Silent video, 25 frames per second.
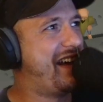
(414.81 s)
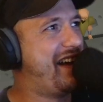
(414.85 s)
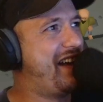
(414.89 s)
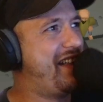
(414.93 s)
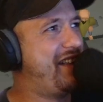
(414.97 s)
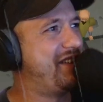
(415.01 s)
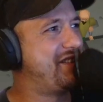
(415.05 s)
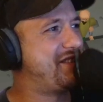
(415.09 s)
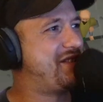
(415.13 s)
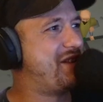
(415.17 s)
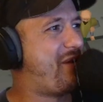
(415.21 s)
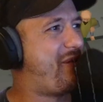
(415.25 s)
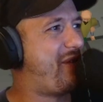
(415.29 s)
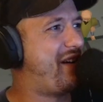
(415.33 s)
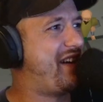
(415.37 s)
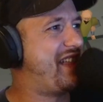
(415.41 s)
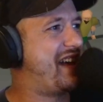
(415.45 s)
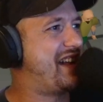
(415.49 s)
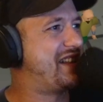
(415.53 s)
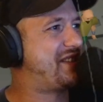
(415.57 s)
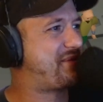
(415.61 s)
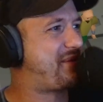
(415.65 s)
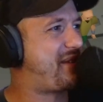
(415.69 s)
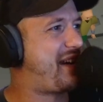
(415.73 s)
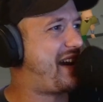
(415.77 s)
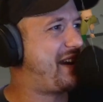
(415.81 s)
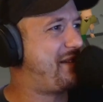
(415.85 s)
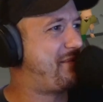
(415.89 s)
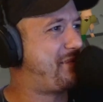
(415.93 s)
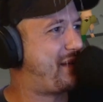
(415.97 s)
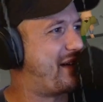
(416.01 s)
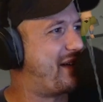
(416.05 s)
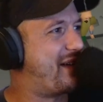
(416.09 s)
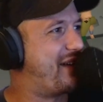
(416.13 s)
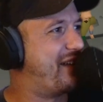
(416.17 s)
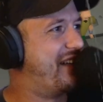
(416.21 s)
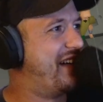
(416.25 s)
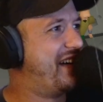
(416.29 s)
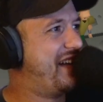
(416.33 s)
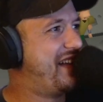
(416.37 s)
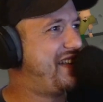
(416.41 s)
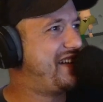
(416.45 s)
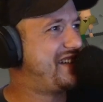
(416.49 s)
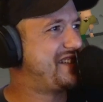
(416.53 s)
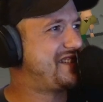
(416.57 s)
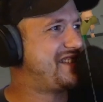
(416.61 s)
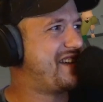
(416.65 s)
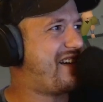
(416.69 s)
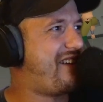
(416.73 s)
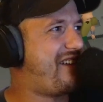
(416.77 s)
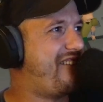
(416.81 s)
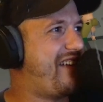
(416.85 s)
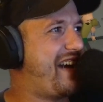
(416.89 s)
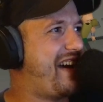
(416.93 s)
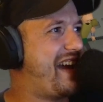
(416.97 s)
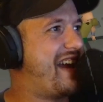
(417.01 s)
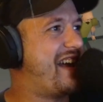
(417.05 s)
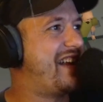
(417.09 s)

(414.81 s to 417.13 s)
There's no way that's right, bro. There's no way.